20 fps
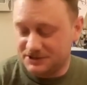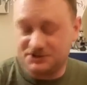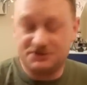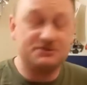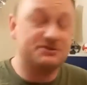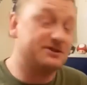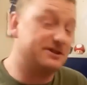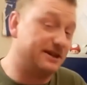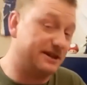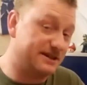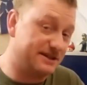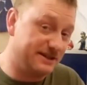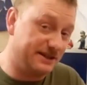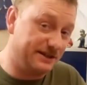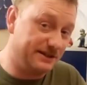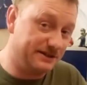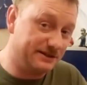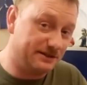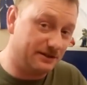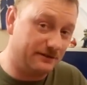issue
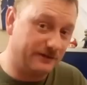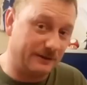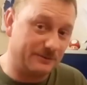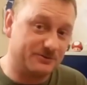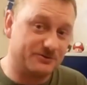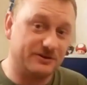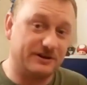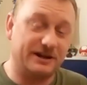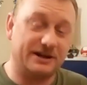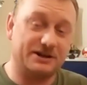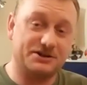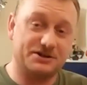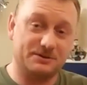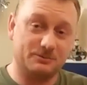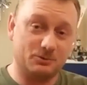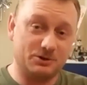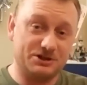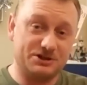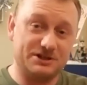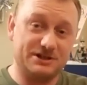60 of Amstrad
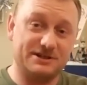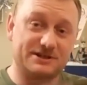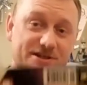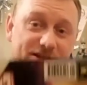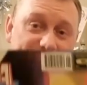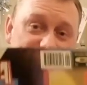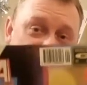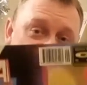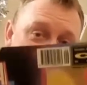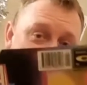Action, which is